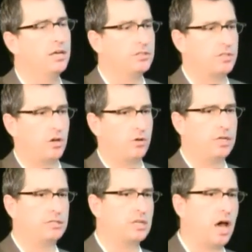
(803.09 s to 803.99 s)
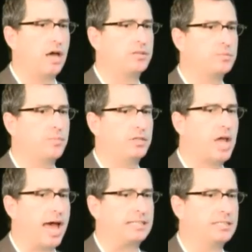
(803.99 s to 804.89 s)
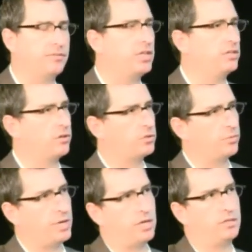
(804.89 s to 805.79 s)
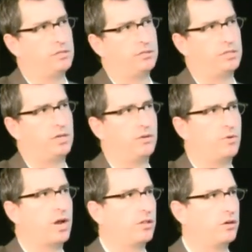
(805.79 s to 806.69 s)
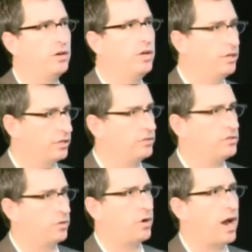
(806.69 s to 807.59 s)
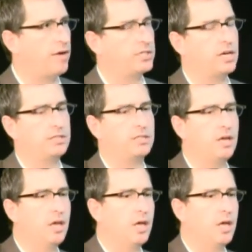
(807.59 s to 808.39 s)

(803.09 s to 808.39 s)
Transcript: So it's not as much activity in social media as you see in regular consumer advertising.